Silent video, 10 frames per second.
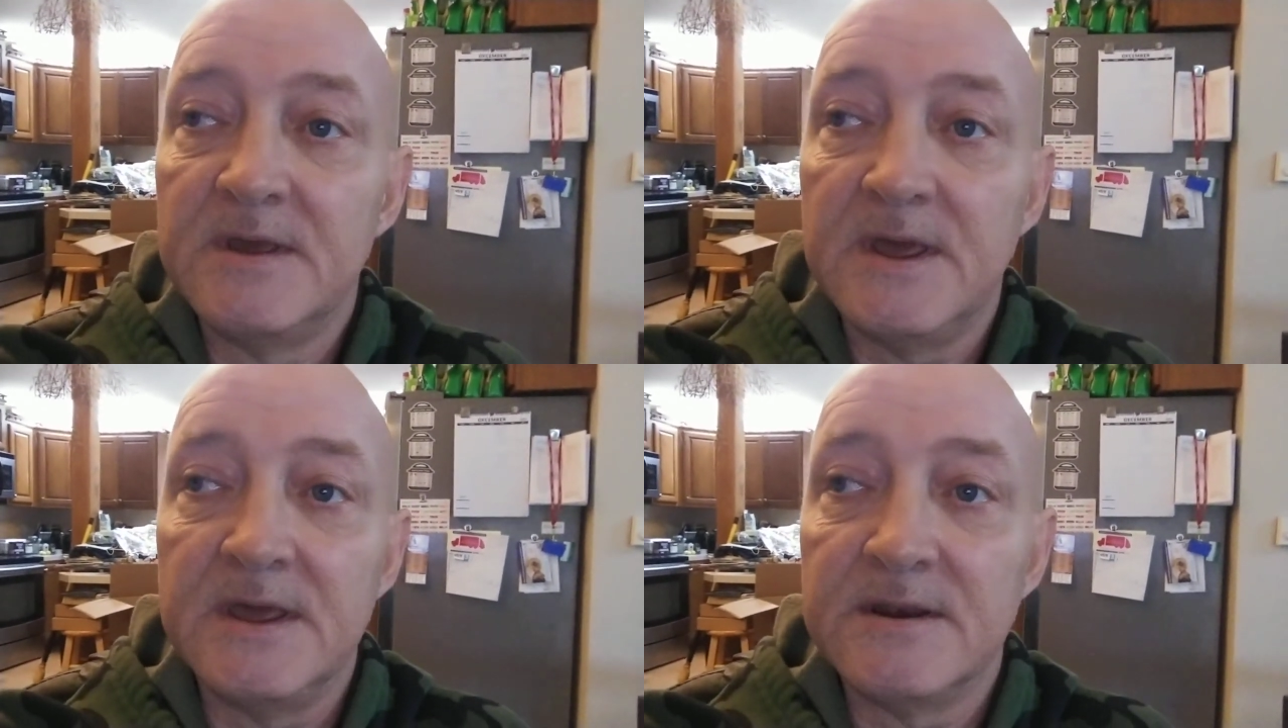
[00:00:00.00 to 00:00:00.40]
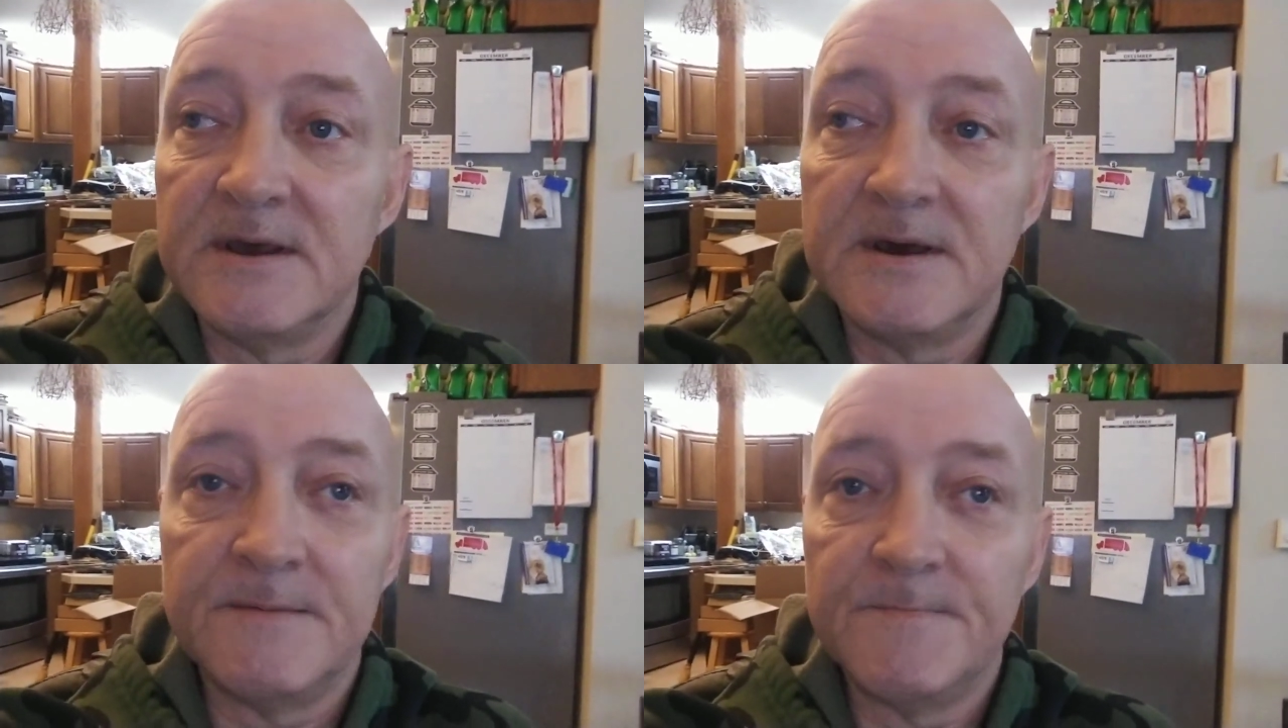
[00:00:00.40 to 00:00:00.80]

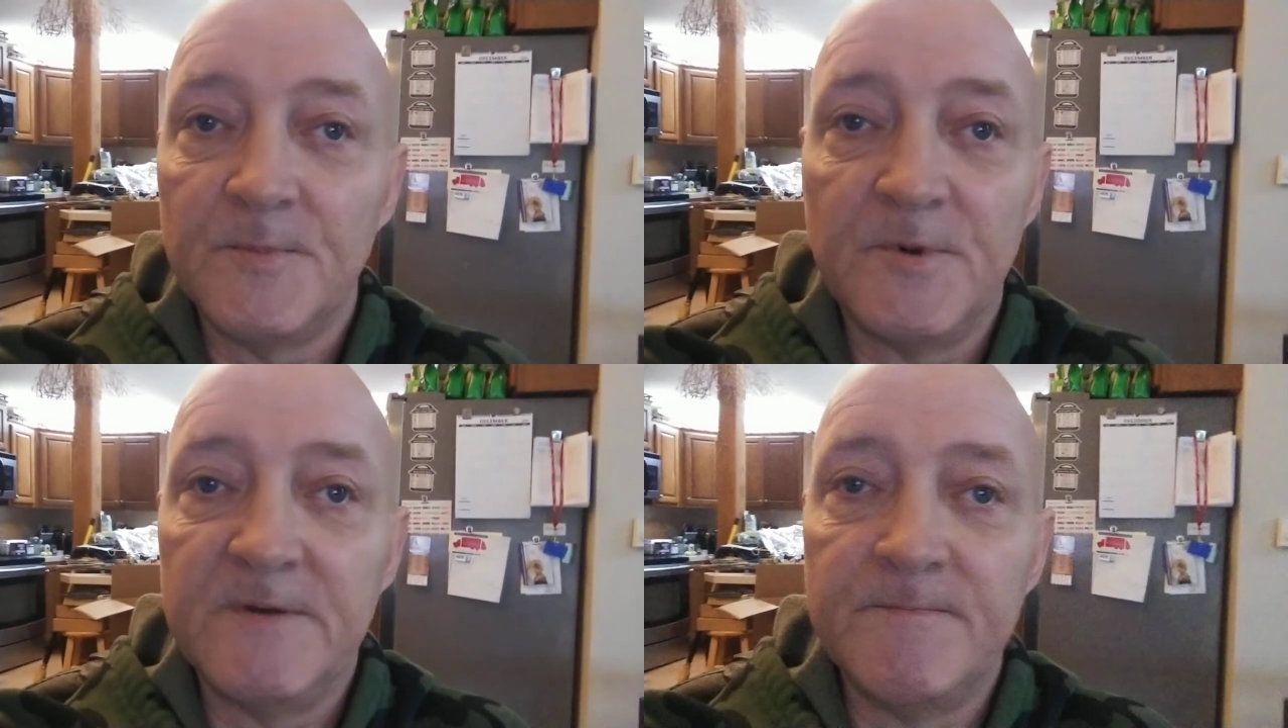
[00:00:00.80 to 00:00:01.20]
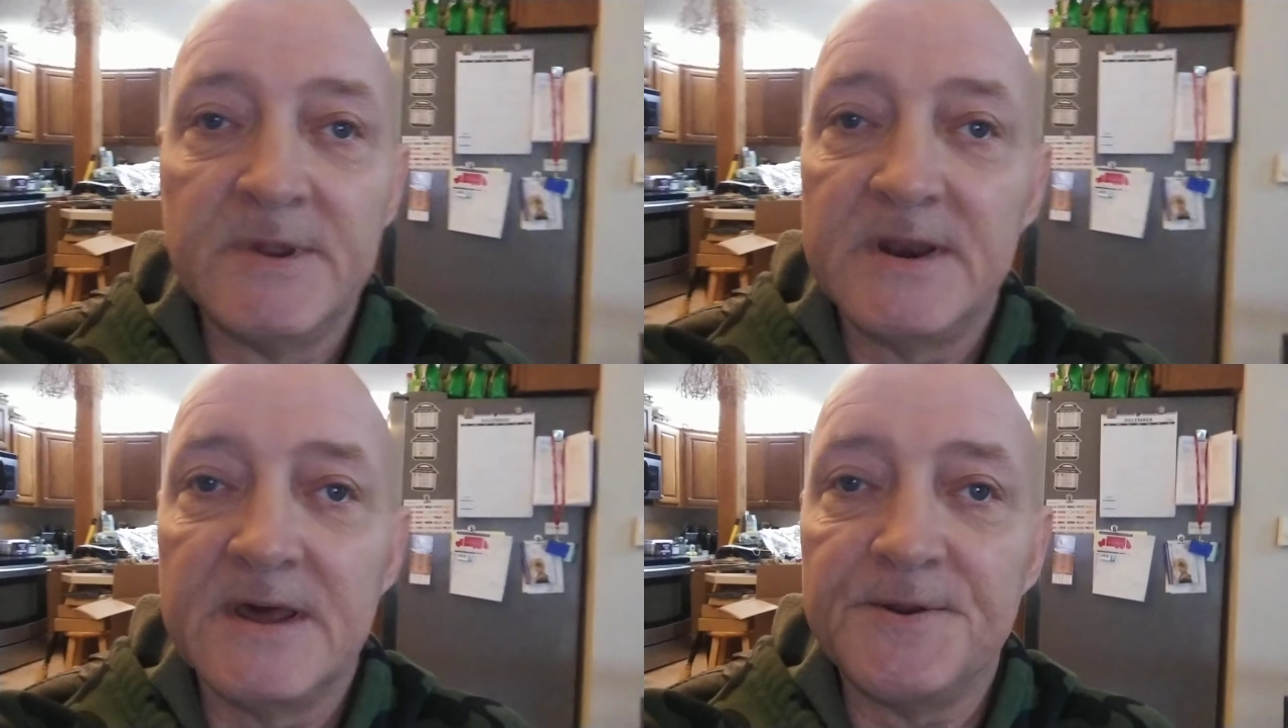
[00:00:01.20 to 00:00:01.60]
And we've
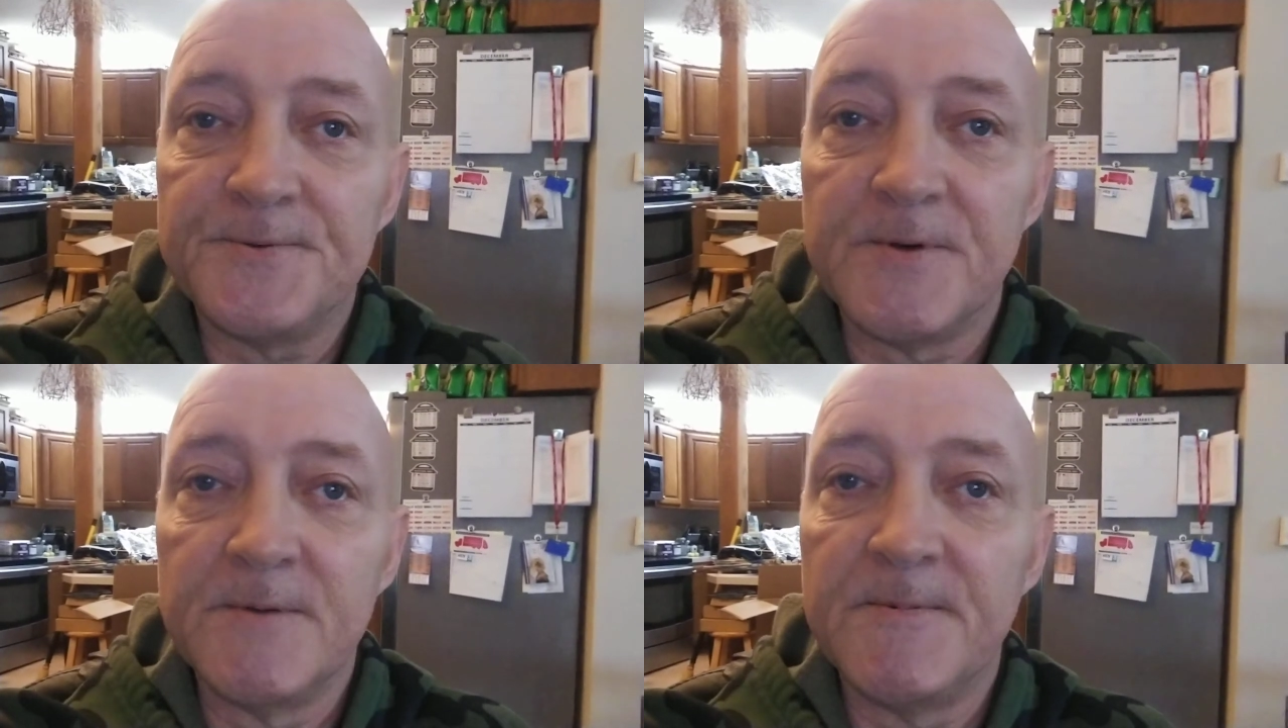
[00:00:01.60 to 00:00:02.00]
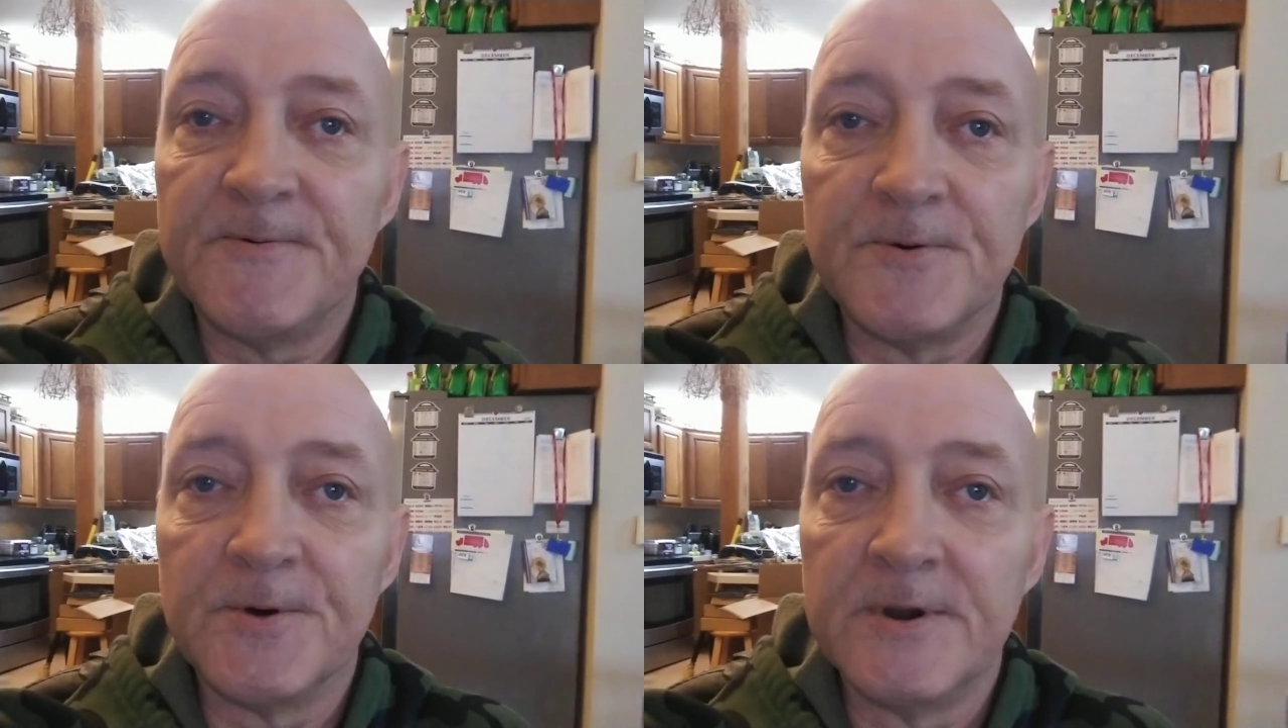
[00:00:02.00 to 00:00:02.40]
been down this road
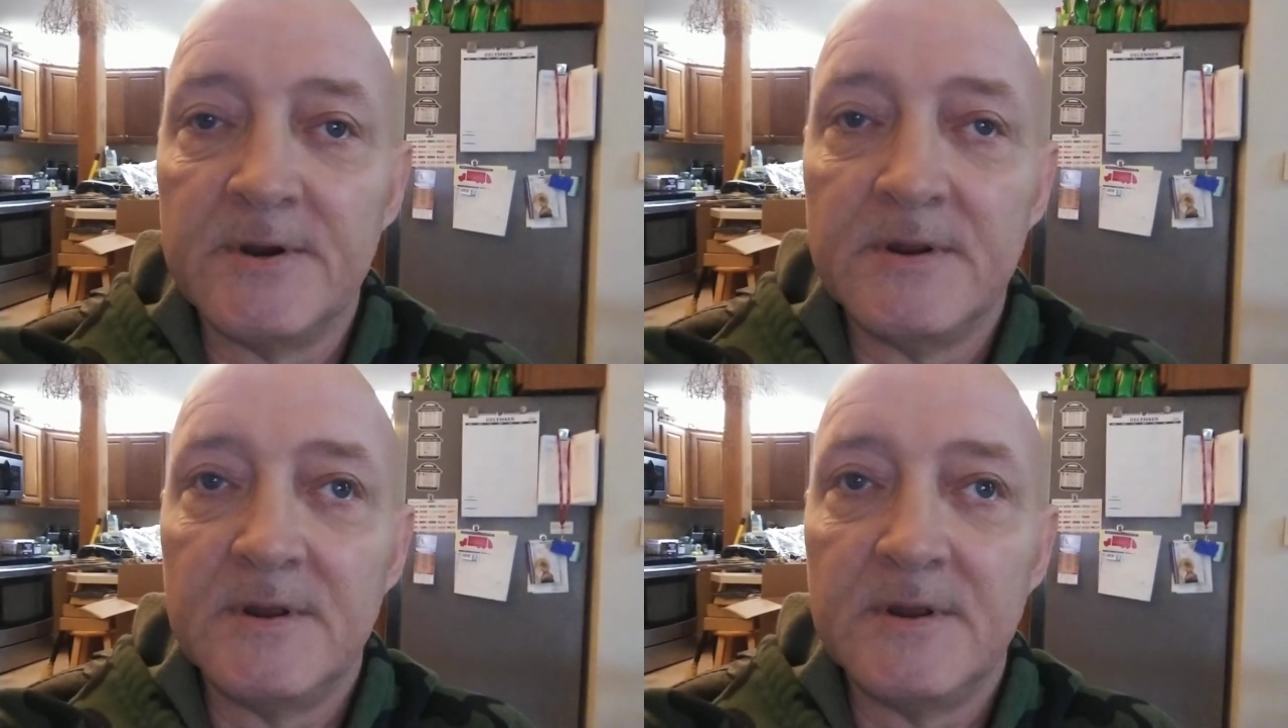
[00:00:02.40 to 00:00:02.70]
before.